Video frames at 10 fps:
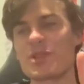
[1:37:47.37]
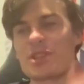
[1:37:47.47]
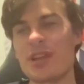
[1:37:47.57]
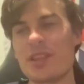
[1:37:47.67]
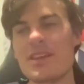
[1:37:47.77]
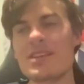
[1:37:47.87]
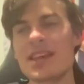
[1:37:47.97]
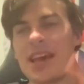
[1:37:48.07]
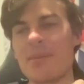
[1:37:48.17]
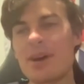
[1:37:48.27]
which I think is
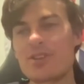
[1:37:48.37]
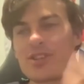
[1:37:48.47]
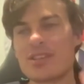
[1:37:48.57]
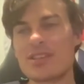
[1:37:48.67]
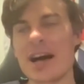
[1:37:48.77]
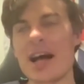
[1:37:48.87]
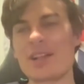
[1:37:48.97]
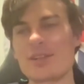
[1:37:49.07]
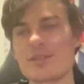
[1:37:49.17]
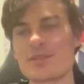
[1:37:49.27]
how much it
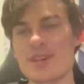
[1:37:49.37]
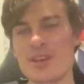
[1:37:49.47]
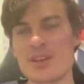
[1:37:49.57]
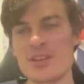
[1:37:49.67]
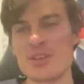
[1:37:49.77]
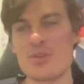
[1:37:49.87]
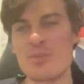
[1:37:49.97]
dulls your